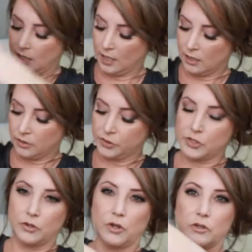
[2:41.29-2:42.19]
It
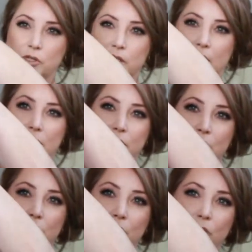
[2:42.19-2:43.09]
also goes down
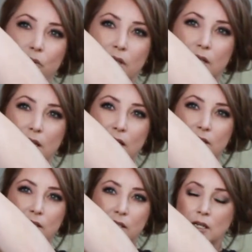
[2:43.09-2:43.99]
to the
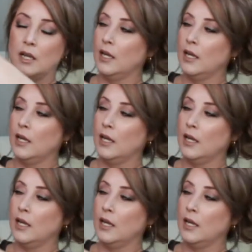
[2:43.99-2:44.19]
knees,